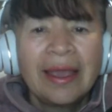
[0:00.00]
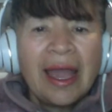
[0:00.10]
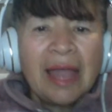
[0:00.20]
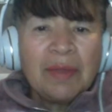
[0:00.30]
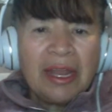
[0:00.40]

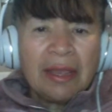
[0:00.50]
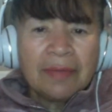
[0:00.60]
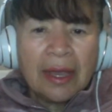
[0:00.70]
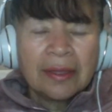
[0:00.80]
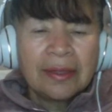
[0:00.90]
I believe
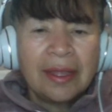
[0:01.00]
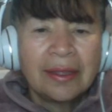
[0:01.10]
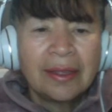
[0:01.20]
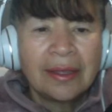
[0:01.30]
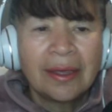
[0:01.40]
that
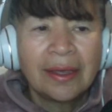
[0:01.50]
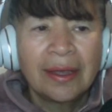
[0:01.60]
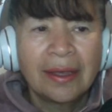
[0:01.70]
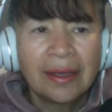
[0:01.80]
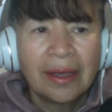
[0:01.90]

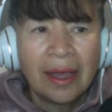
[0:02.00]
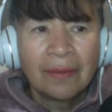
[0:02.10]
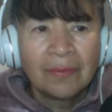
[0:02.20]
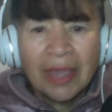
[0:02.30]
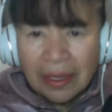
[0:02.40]

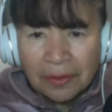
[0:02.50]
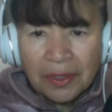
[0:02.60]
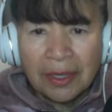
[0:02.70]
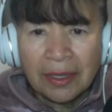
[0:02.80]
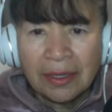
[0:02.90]

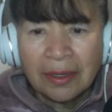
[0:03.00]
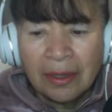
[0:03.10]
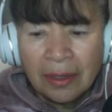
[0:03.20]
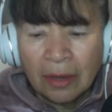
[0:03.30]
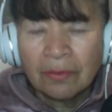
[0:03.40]
healthy,
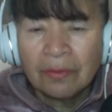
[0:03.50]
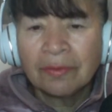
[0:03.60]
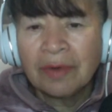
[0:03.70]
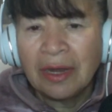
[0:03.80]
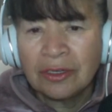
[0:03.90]
long
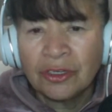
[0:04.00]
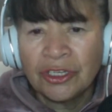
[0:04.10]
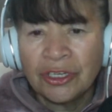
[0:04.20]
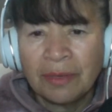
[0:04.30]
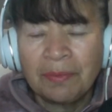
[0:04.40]

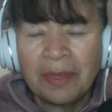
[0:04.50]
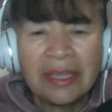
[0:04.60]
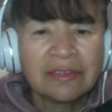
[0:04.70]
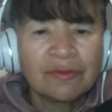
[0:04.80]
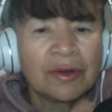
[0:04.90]
relationship
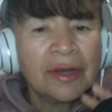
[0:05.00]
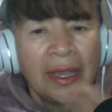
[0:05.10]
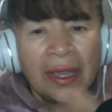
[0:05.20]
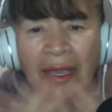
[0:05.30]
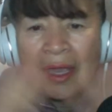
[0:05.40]
is for
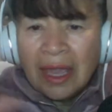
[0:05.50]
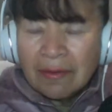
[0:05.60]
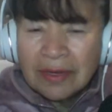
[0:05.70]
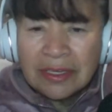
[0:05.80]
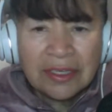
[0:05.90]

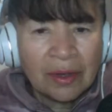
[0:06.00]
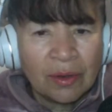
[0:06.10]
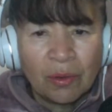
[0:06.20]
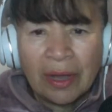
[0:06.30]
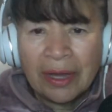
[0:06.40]
every
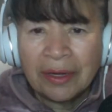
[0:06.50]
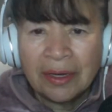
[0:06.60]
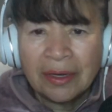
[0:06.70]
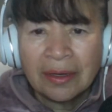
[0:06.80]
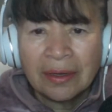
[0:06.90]
single one
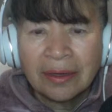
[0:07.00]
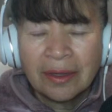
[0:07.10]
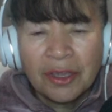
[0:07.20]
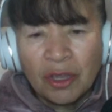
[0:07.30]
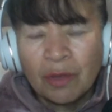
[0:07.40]

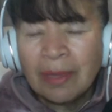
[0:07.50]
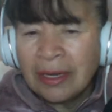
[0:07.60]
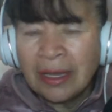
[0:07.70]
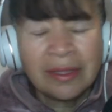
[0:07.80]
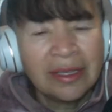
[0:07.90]
human
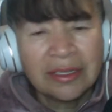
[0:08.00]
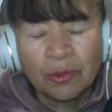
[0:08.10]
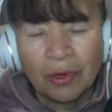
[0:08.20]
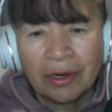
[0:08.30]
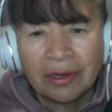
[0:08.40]
in this
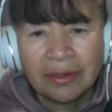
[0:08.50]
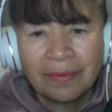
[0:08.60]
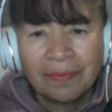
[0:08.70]
world.